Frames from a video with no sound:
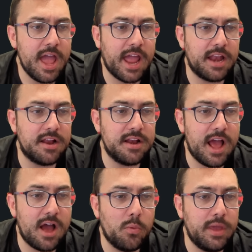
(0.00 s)
And
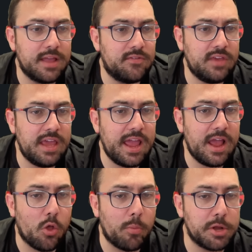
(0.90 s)
now we can see a
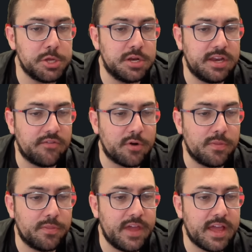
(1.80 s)
whole bunch of
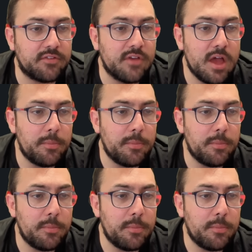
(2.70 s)
different things.